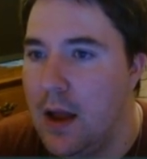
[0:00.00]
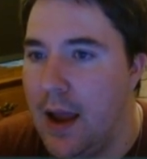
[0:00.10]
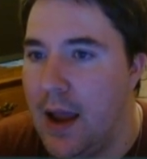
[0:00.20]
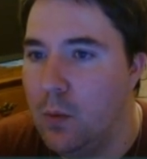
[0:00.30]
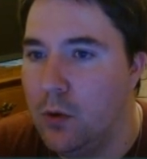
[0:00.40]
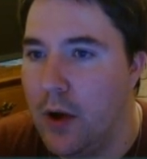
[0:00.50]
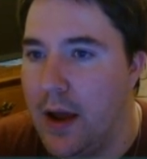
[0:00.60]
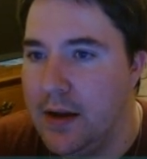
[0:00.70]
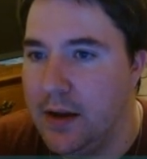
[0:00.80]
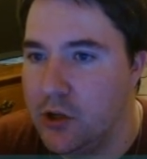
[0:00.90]
And we'll go
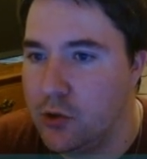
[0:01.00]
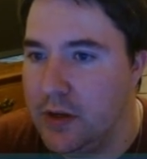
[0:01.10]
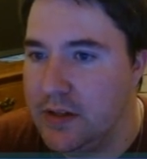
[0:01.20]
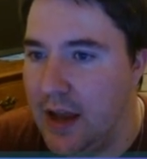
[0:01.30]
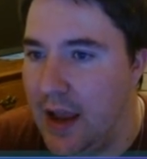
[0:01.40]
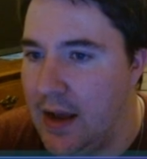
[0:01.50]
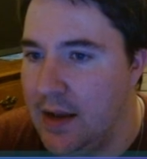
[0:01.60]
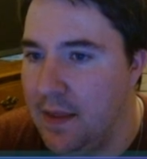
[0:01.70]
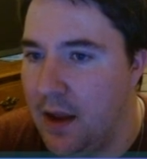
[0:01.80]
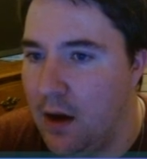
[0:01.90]
ahead and get Streets Ahead
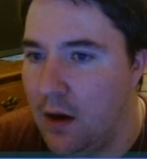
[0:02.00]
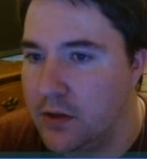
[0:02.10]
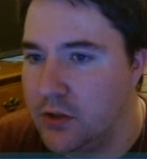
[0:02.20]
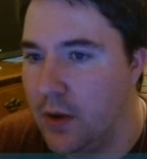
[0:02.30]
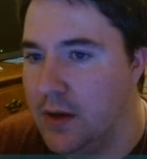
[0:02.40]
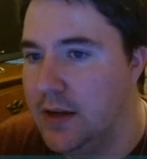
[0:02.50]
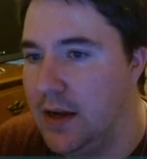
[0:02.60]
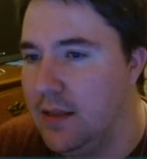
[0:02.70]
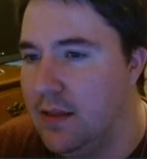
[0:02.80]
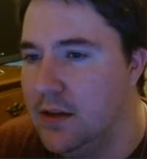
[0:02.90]
in there. Let's go ahead and
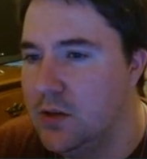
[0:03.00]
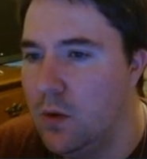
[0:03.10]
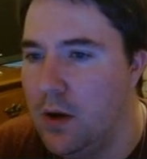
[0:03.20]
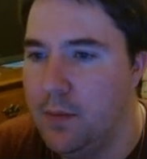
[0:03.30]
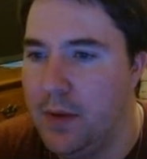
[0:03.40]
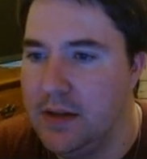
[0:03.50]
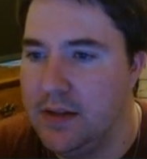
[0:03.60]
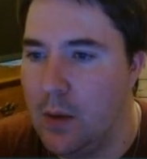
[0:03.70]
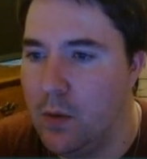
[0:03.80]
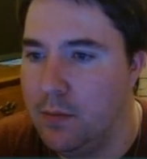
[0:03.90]
take this one, paste
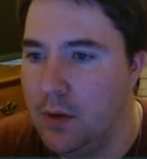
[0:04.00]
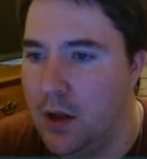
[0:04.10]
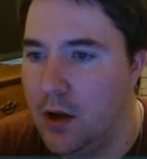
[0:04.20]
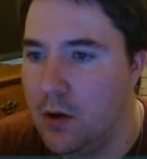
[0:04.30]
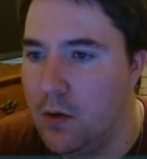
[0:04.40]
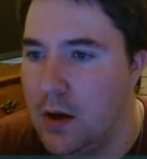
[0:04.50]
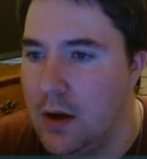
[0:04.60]
that one below.